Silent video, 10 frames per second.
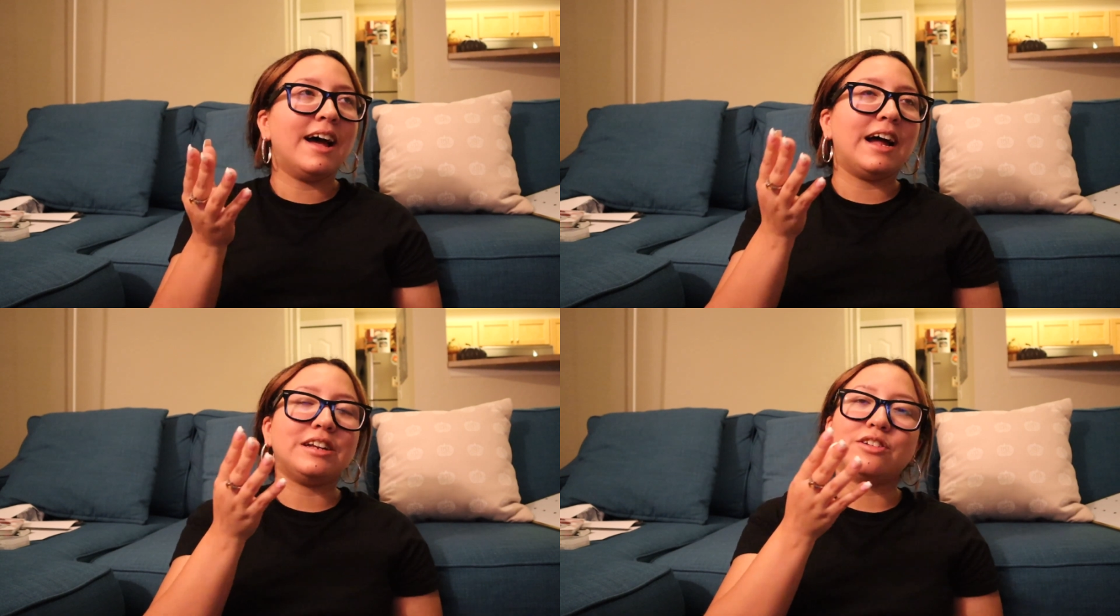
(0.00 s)

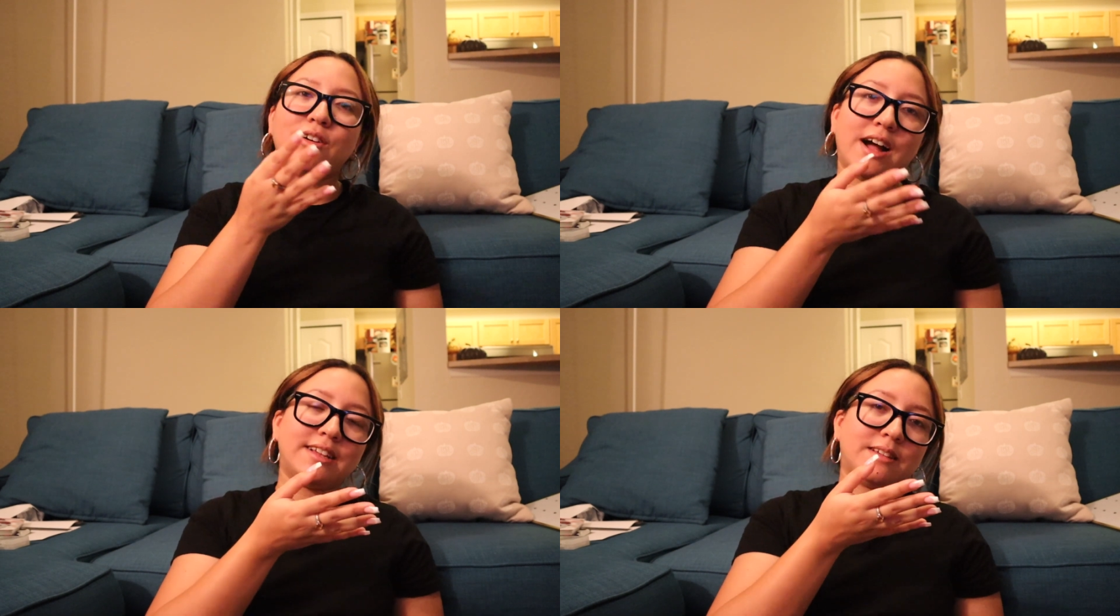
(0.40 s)
I
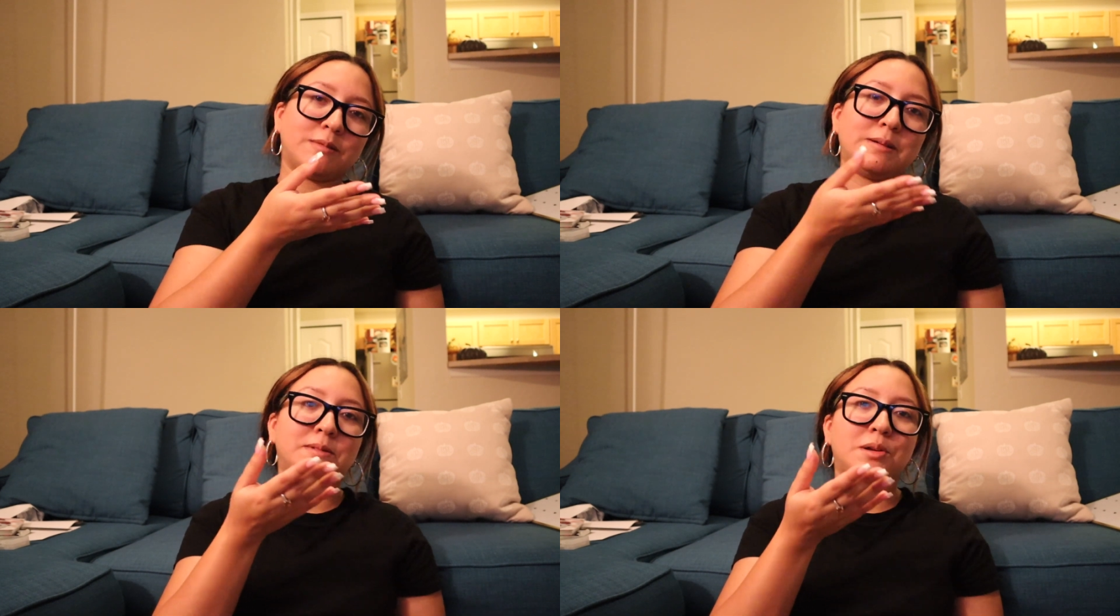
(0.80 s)
try
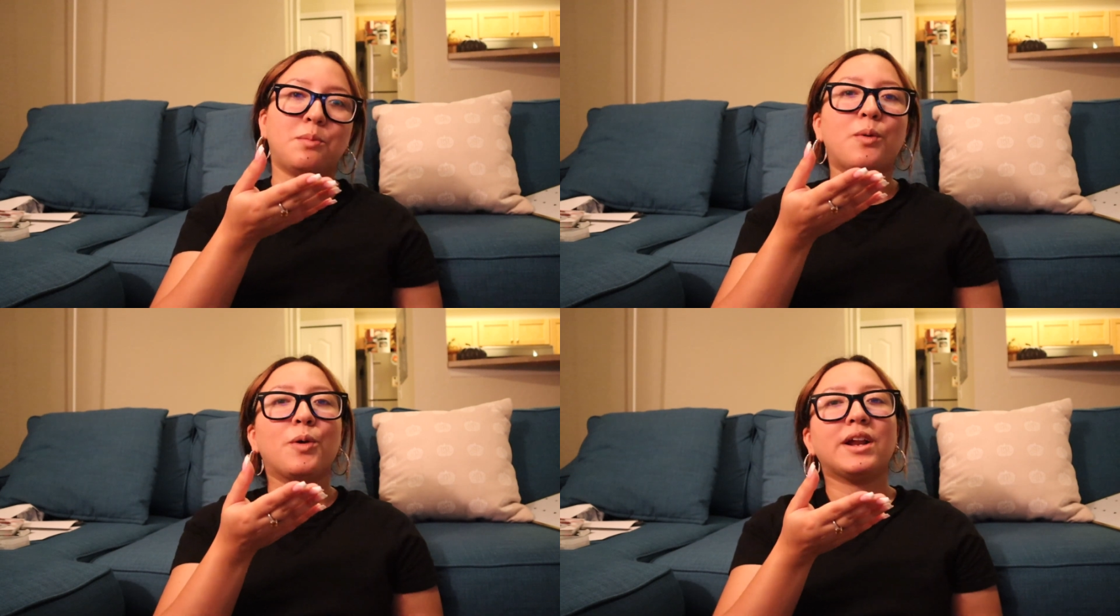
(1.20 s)
sometimes in
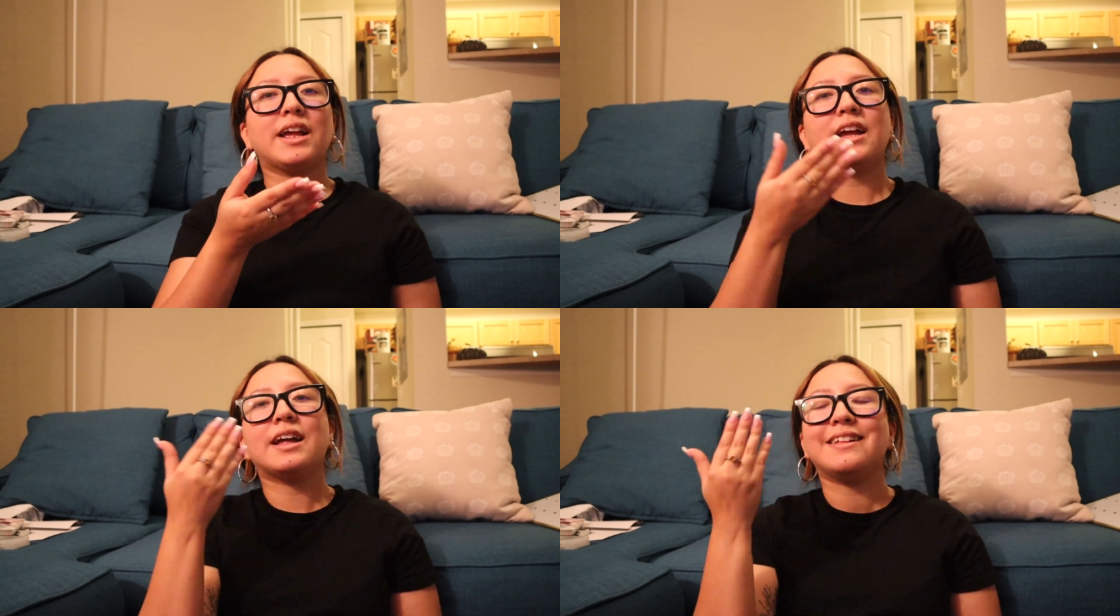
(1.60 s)
the
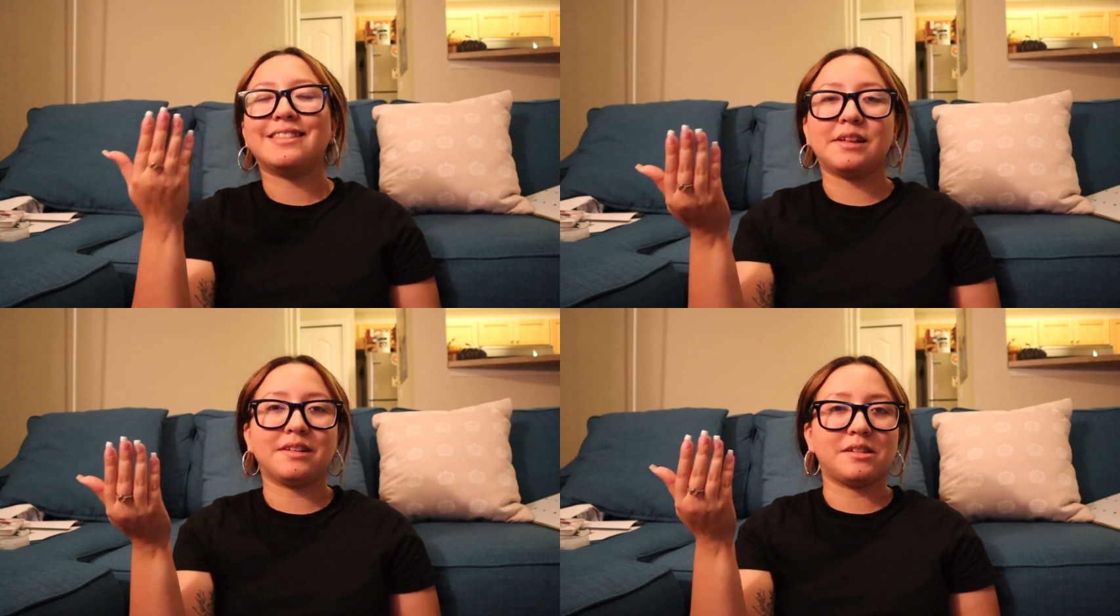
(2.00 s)
morning,
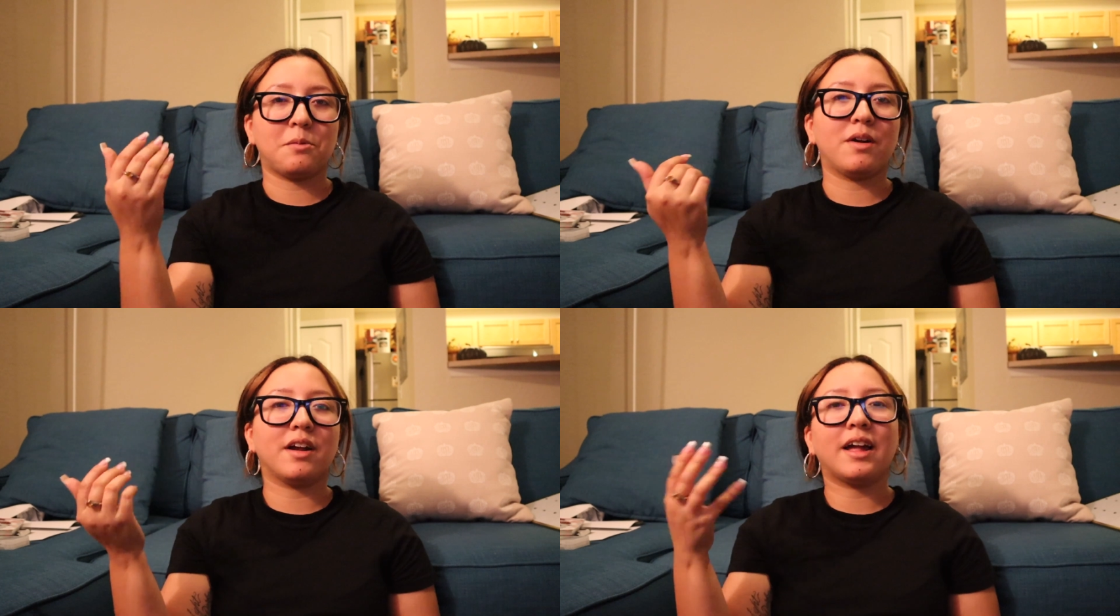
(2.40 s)
that doesn't
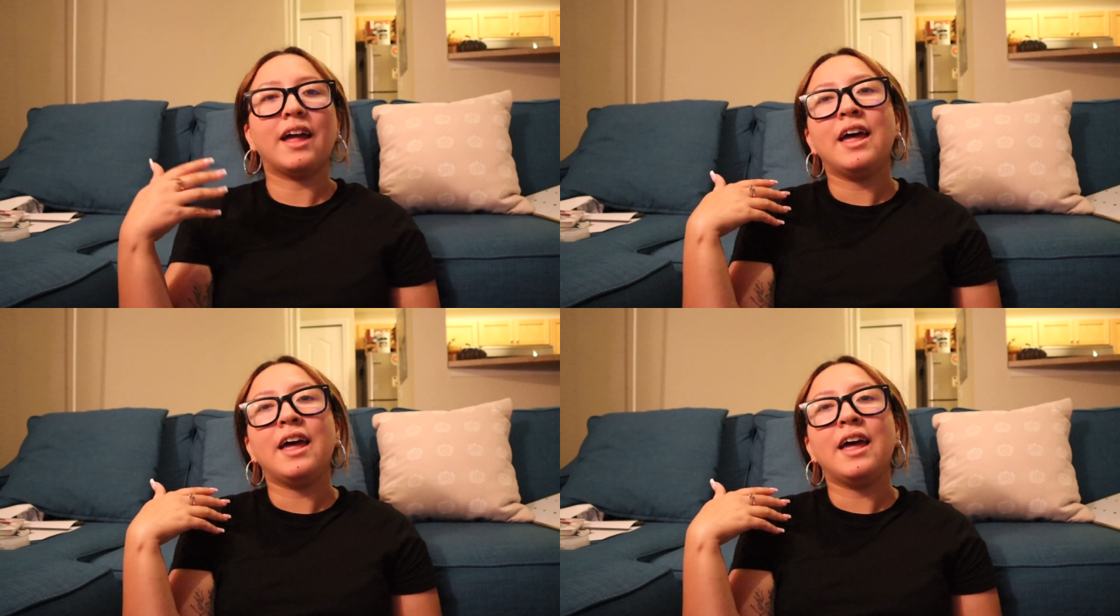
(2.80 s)
work.